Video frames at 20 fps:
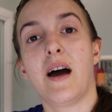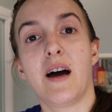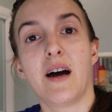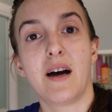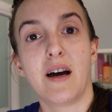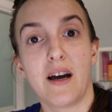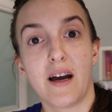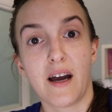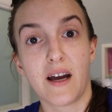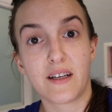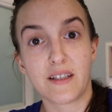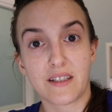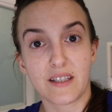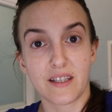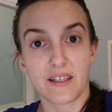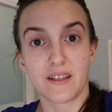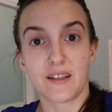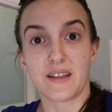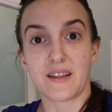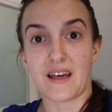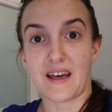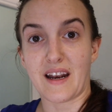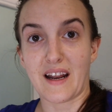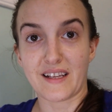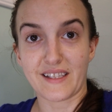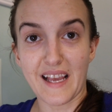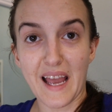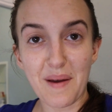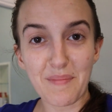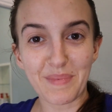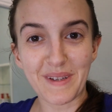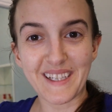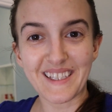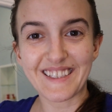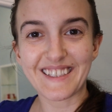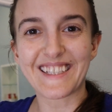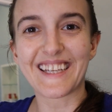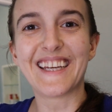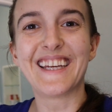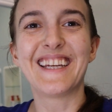until that has
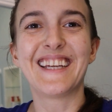happened.